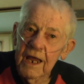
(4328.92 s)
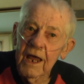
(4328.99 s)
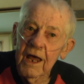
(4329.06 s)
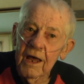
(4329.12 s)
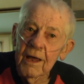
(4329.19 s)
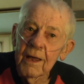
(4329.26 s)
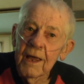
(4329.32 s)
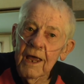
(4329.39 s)

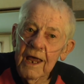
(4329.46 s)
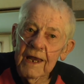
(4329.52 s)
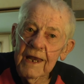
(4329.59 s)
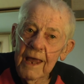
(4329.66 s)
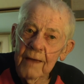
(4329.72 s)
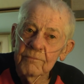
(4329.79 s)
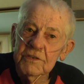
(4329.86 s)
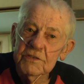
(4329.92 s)
uh,
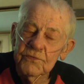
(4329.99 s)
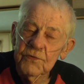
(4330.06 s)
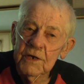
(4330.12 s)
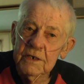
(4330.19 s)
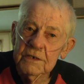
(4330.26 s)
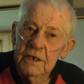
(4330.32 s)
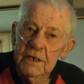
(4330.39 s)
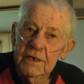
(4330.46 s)
an
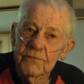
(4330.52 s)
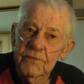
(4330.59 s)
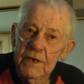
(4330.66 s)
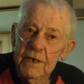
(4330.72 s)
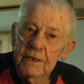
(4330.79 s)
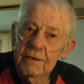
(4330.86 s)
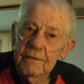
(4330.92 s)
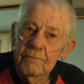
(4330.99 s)
atmosphere to live
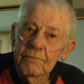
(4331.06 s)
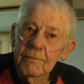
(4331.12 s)
in,